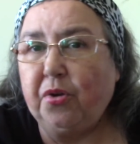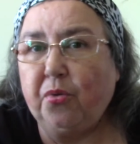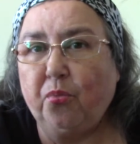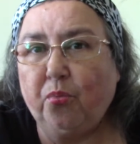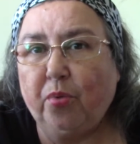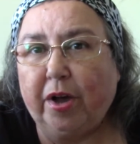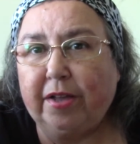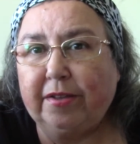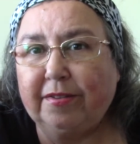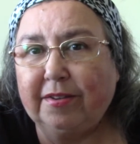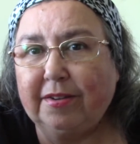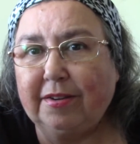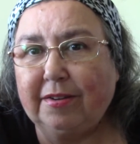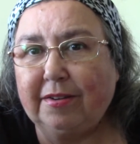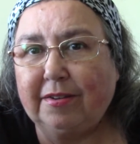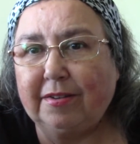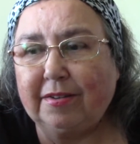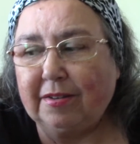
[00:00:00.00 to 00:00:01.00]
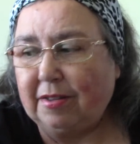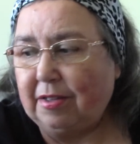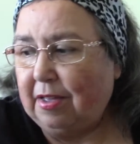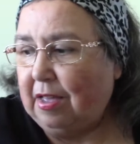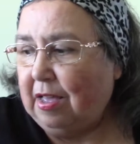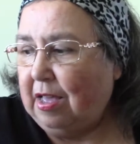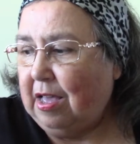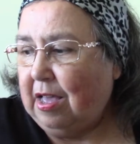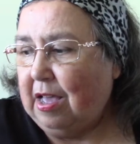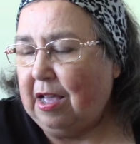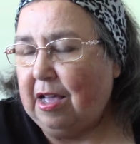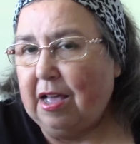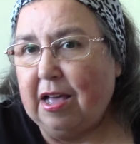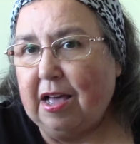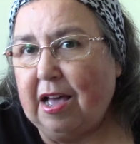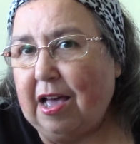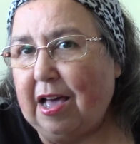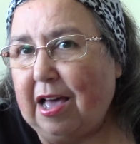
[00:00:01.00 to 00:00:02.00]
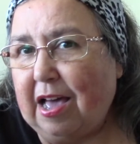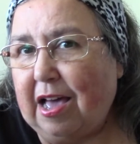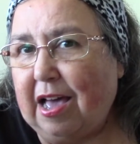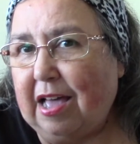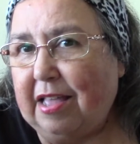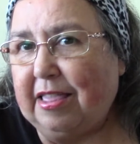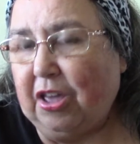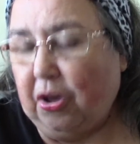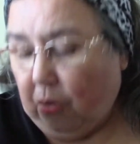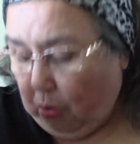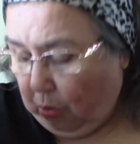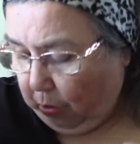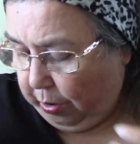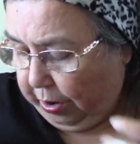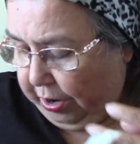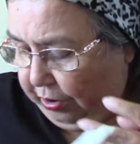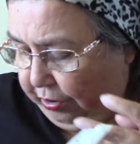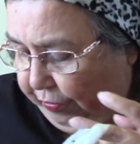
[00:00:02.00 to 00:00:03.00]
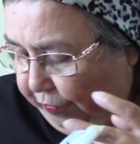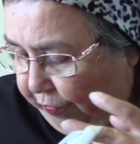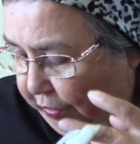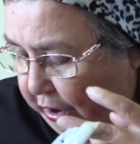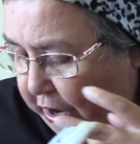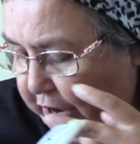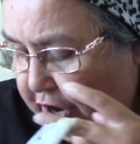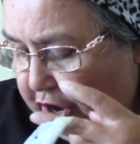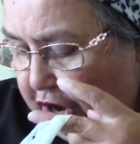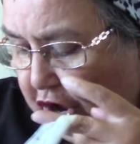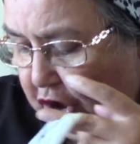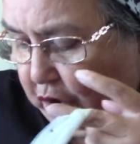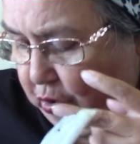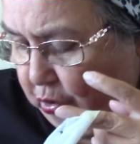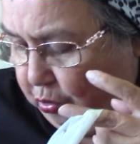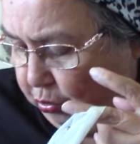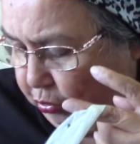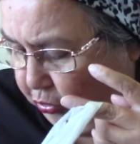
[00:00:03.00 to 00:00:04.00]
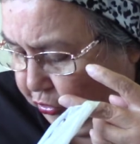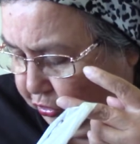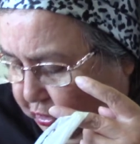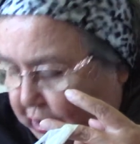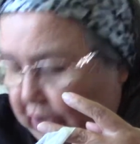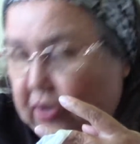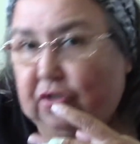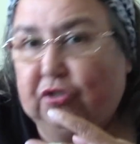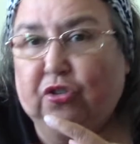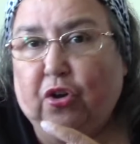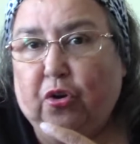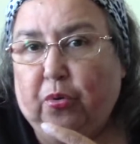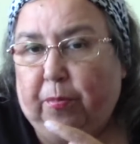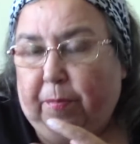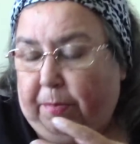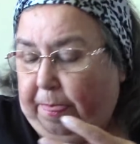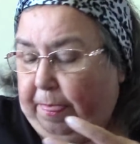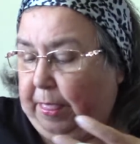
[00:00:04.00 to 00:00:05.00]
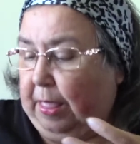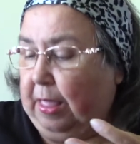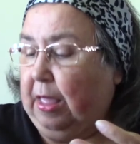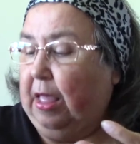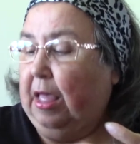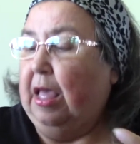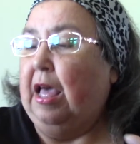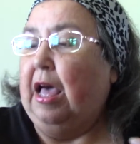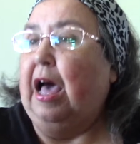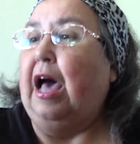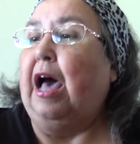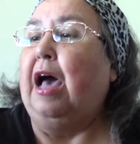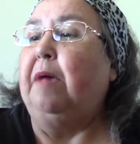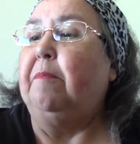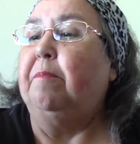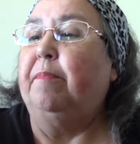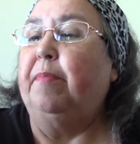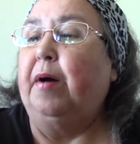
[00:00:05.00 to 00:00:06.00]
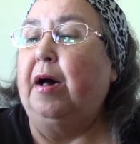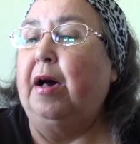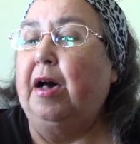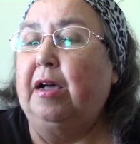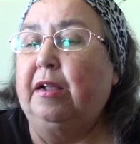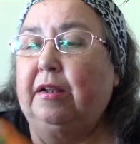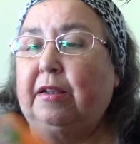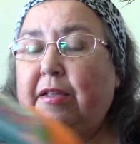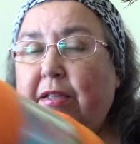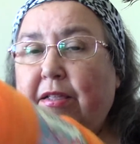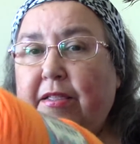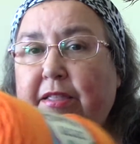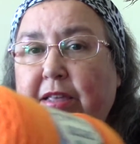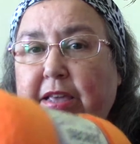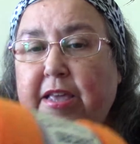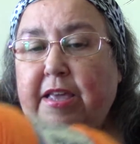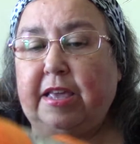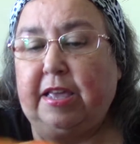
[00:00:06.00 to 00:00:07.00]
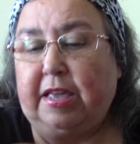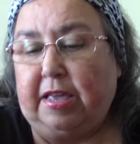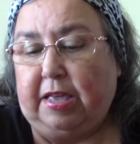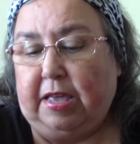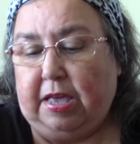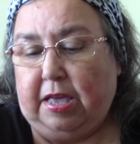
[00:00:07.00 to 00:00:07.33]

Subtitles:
wasn't the orange for a nose. So I bought the